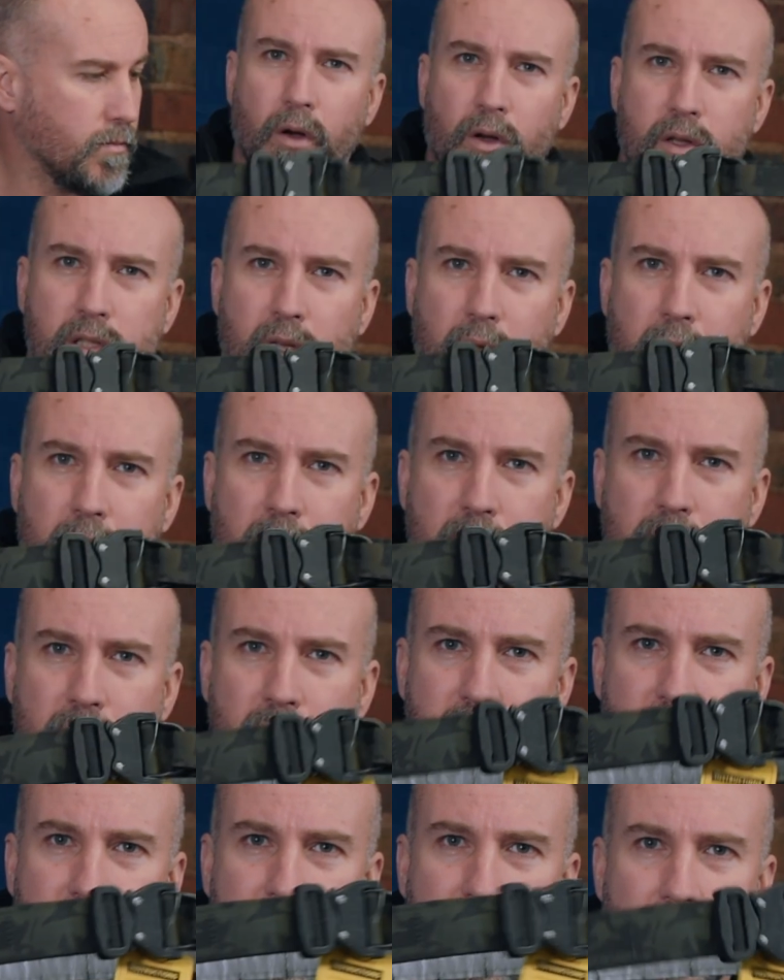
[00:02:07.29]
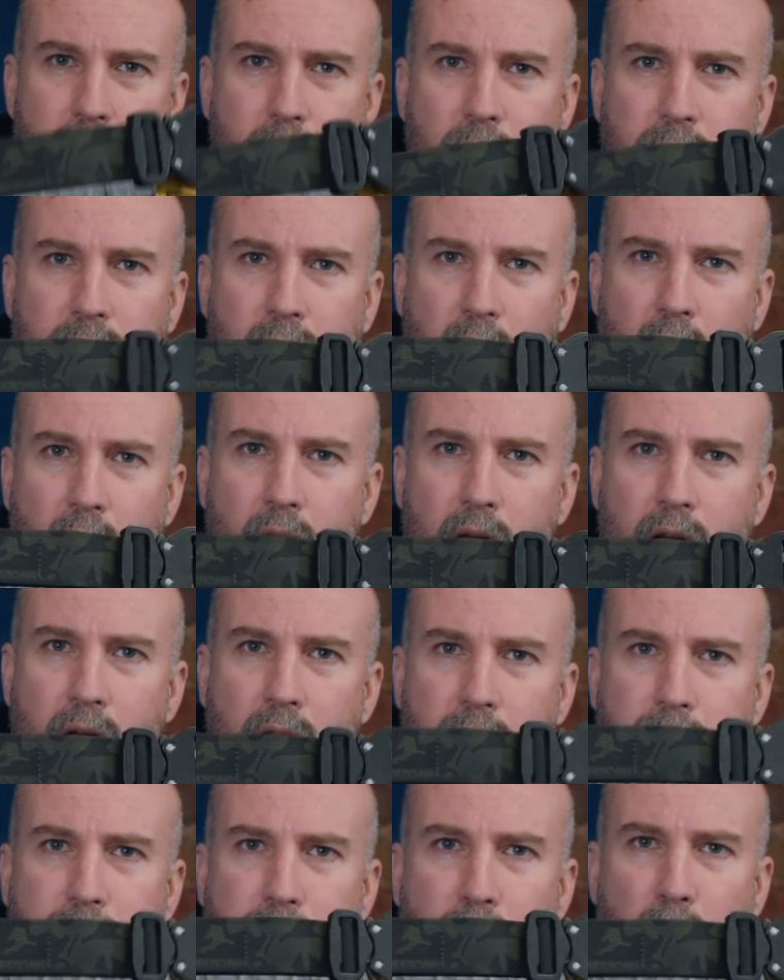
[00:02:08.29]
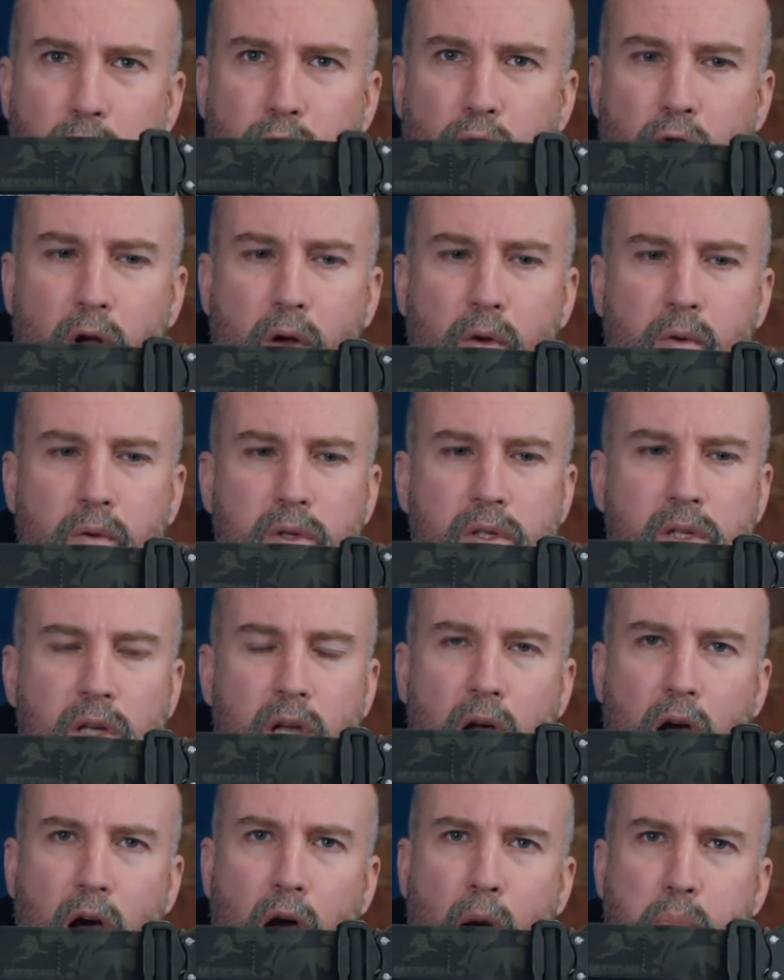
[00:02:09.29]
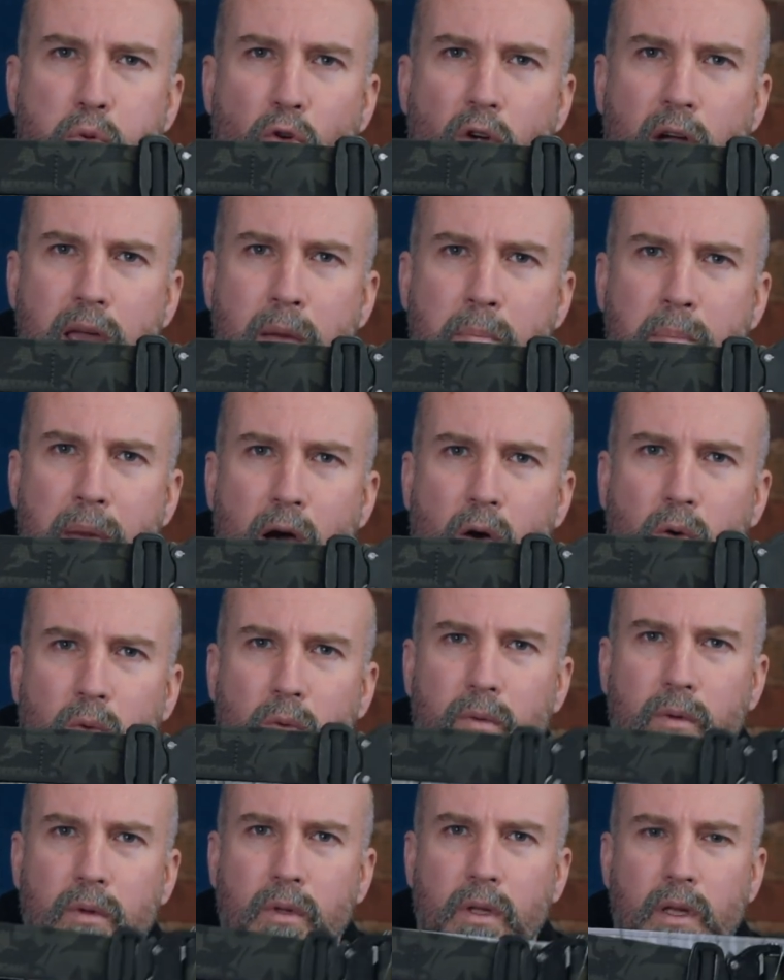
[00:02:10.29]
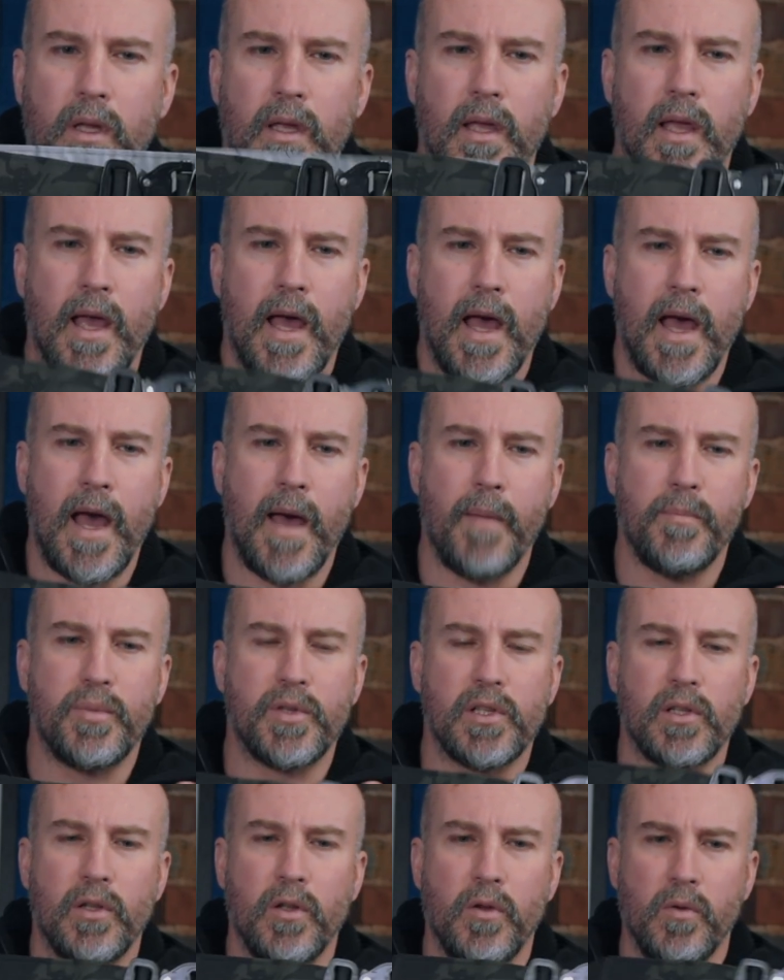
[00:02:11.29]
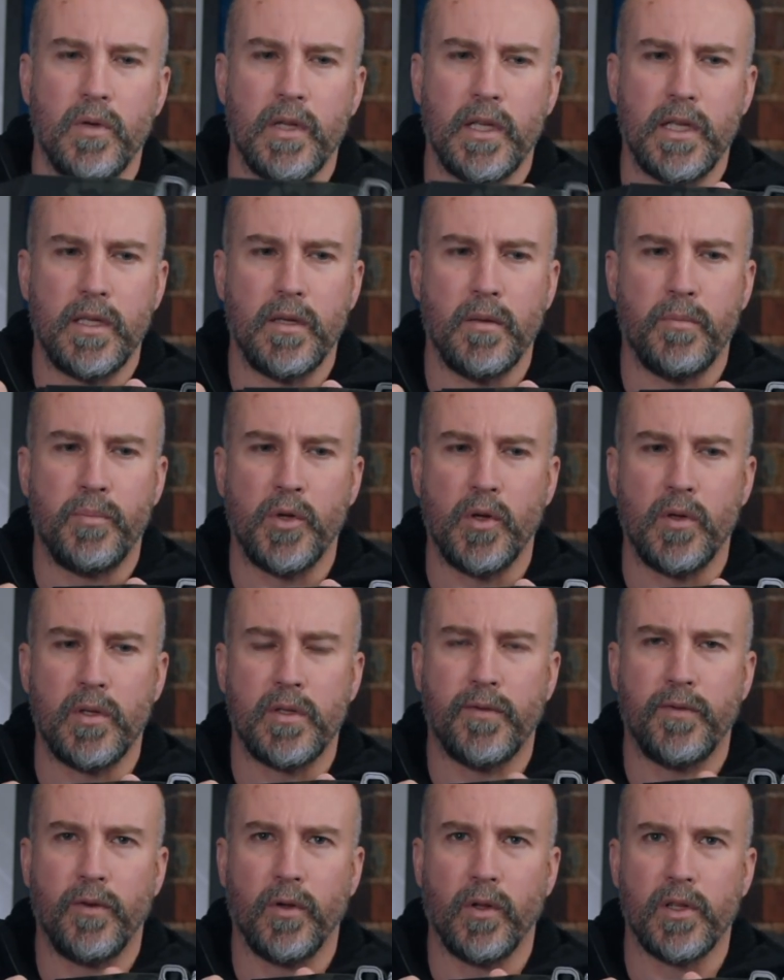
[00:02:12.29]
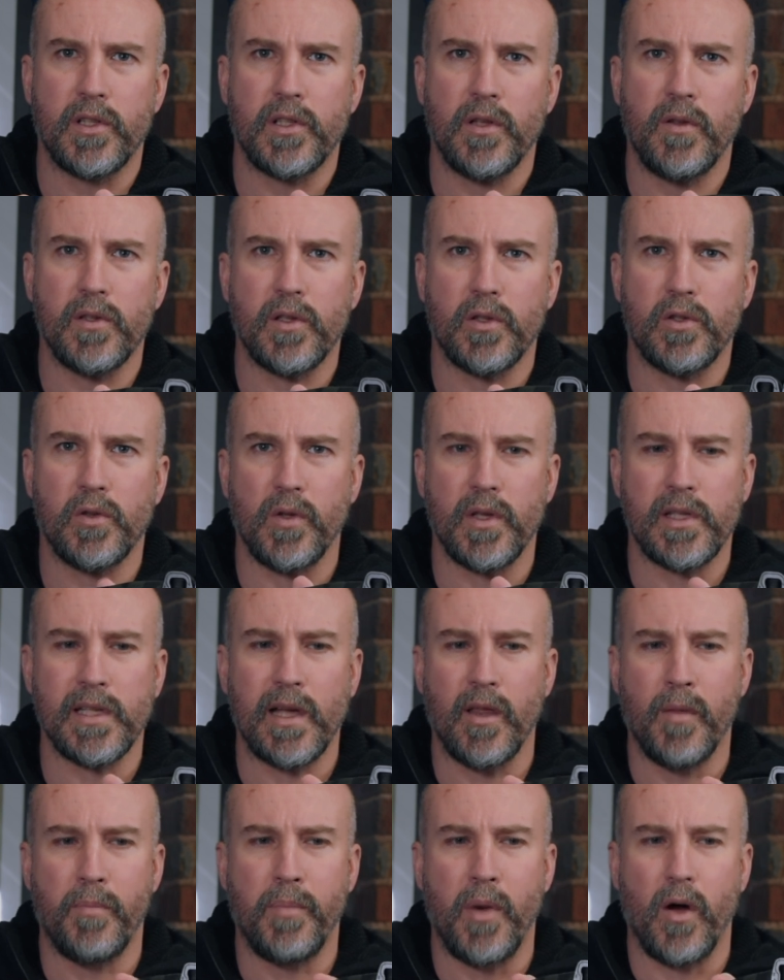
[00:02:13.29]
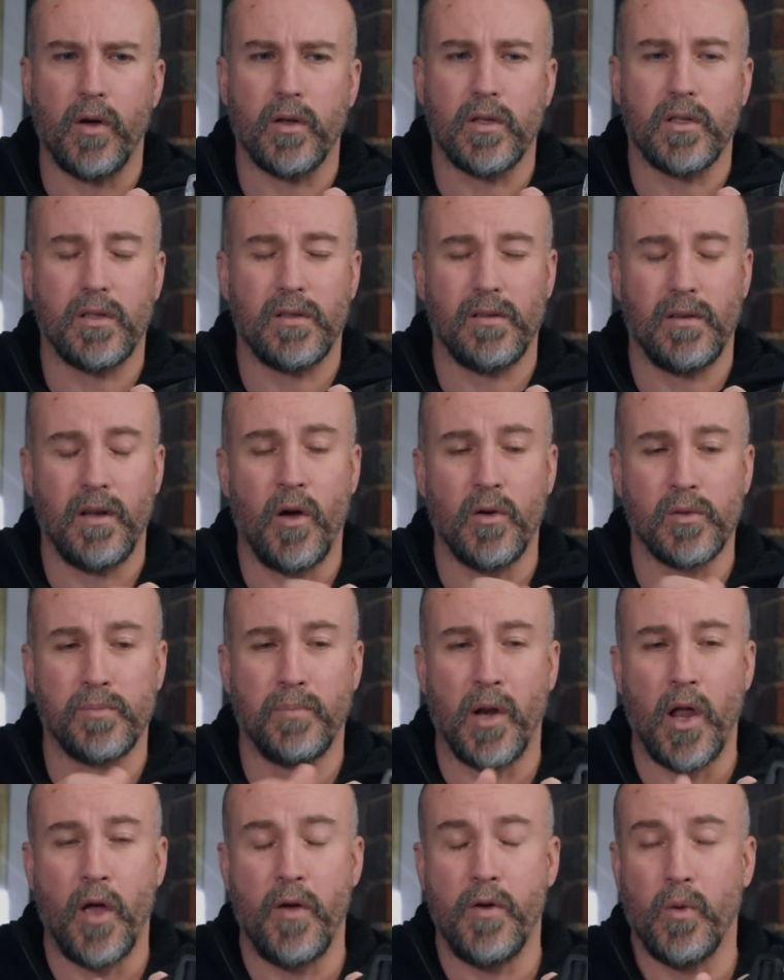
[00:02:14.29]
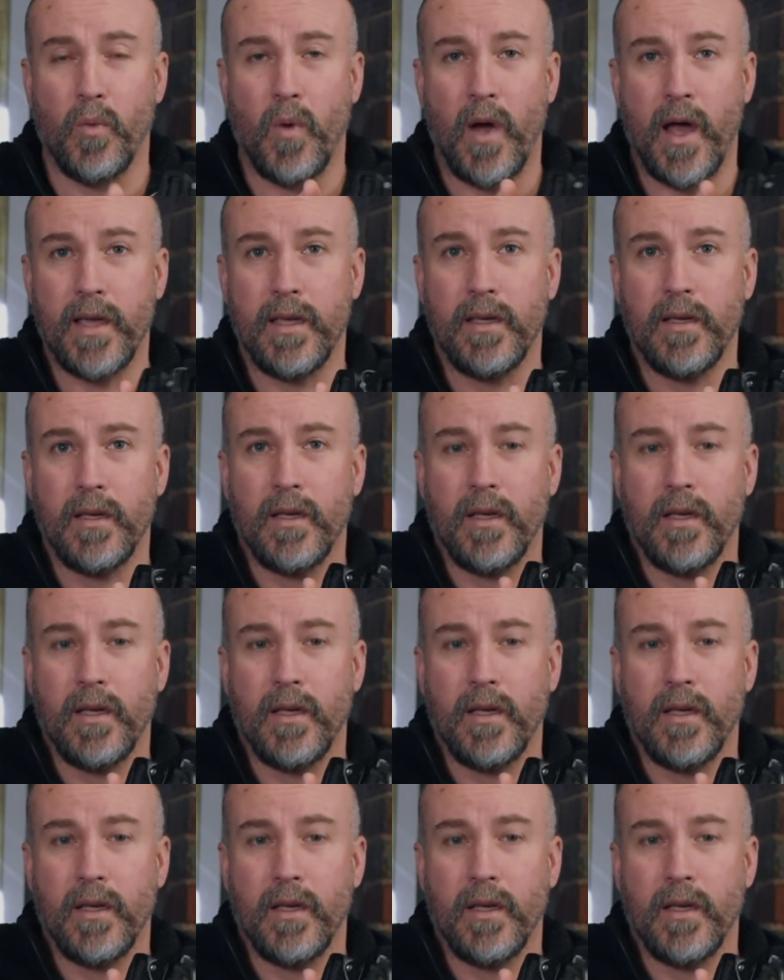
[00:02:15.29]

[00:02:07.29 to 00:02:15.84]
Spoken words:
So here you can see we've got Frog.Pro's operator belt. Absolutely beautiful. As soon as I took this out of the box, I was blown away.